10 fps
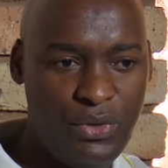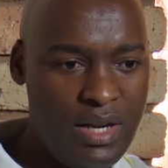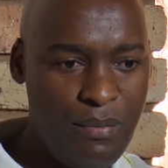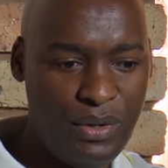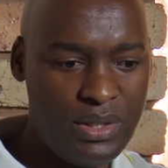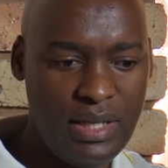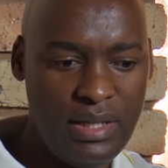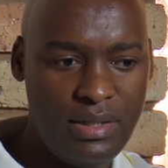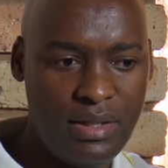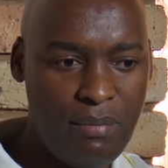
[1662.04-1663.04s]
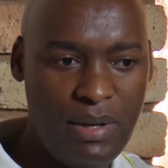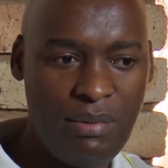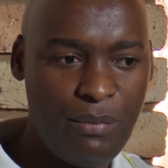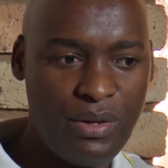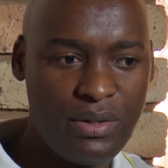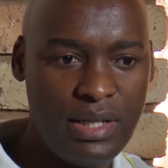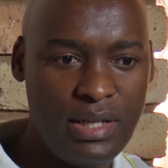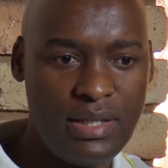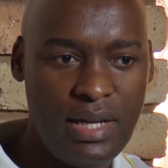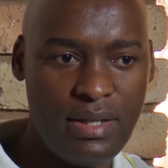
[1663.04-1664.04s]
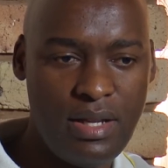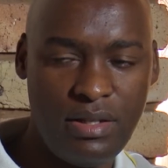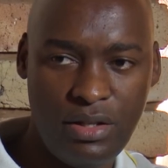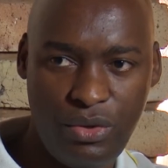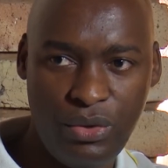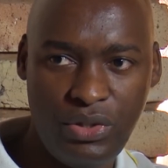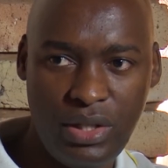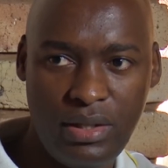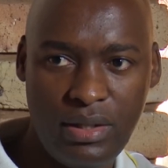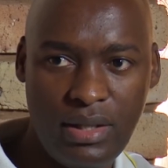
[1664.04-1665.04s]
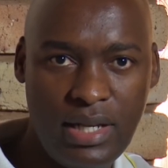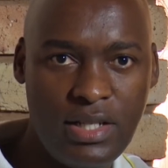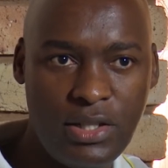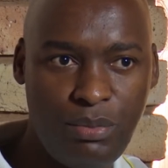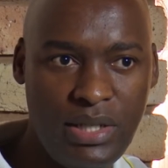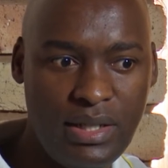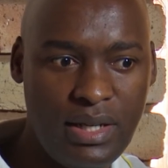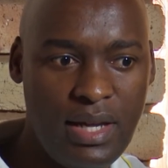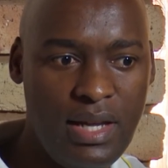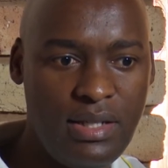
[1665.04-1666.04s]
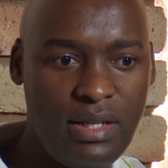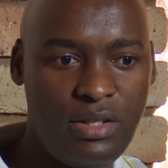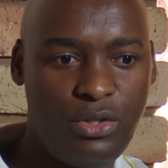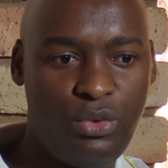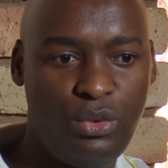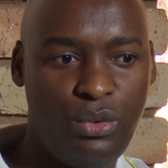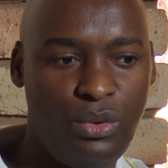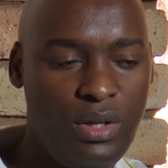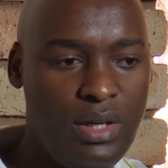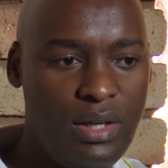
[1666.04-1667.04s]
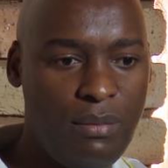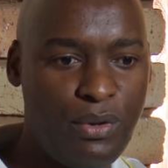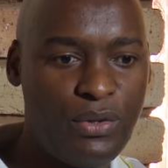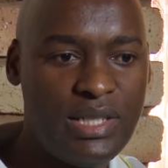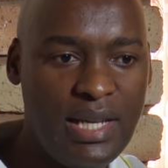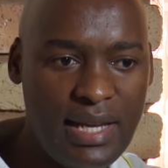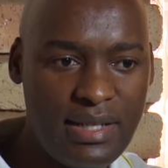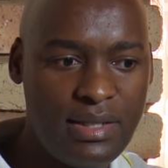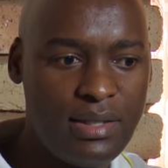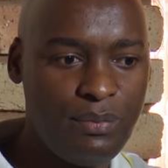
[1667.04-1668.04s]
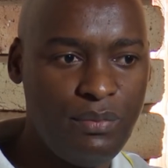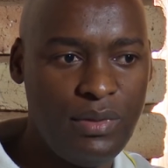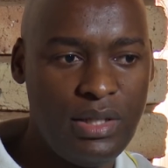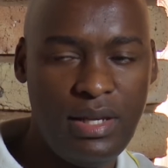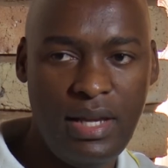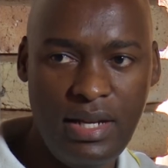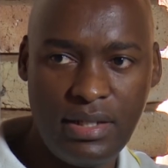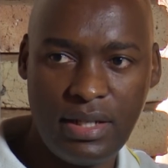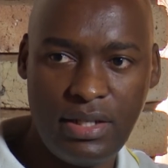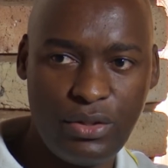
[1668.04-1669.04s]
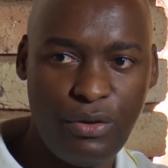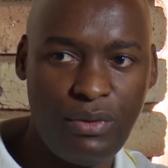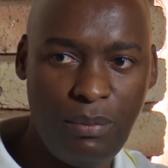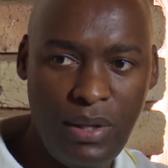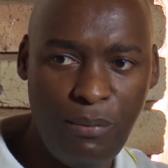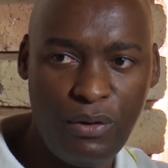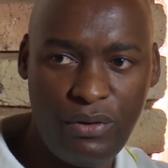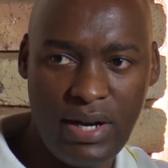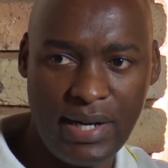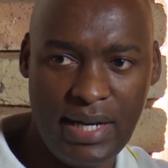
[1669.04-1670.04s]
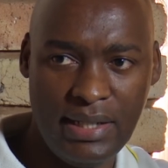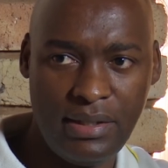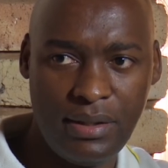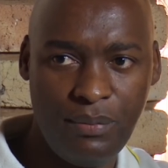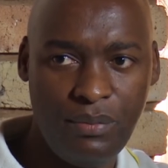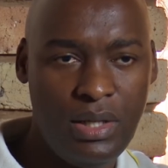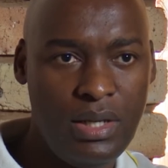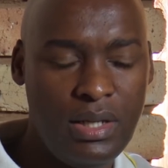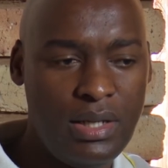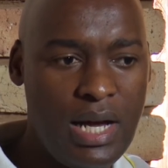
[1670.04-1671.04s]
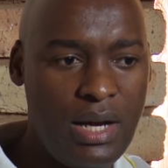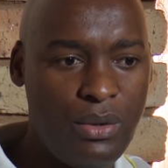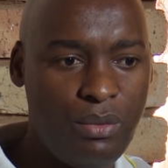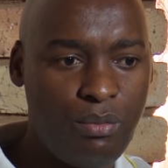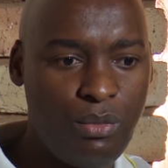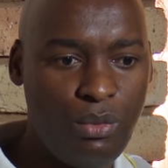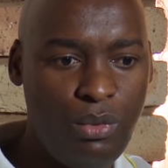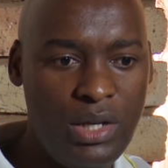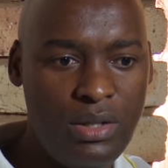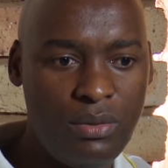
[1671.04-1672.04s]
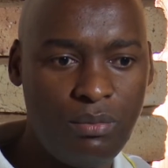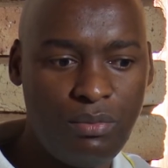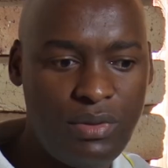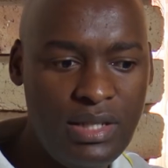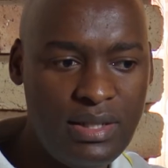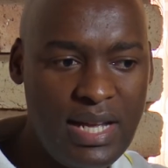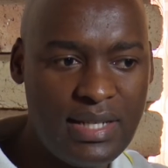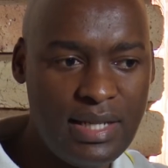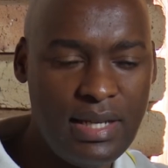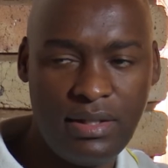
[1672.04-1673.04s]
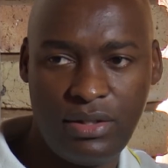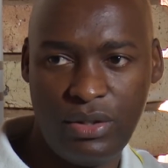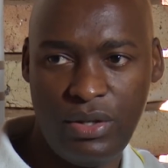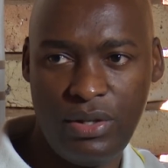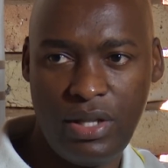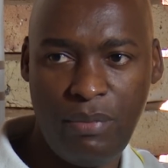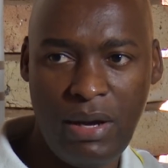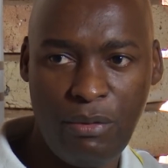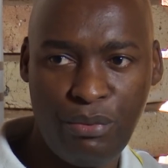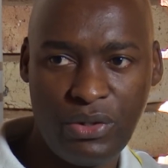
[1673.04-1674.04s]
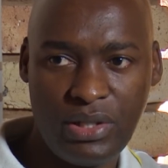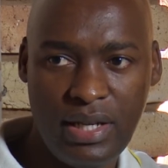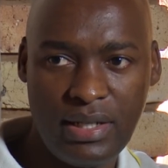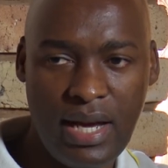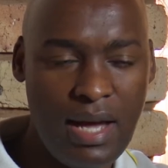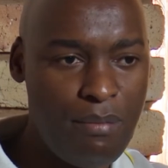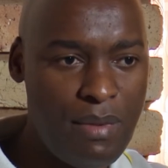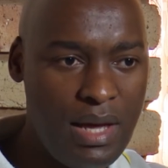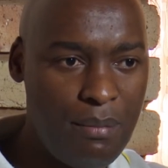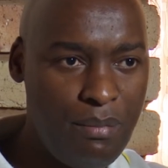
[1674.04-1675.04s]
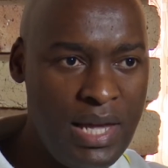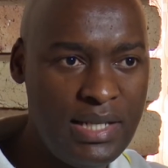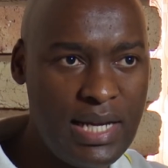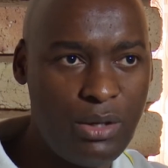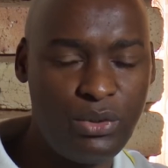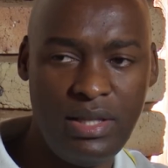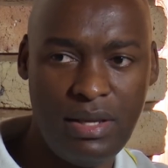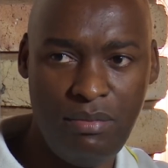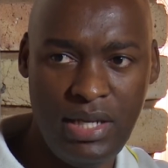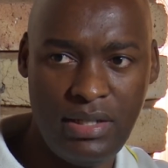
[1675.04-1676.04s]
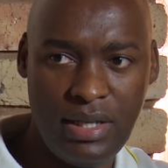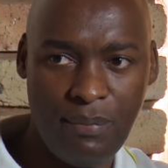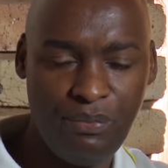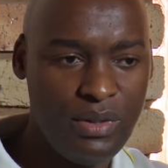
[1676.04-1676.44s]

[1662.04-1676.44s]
very important. The public protector is an institution that has been created to protect the interests of the people of our country. Now, when these attacks on the public protector are made out in the media,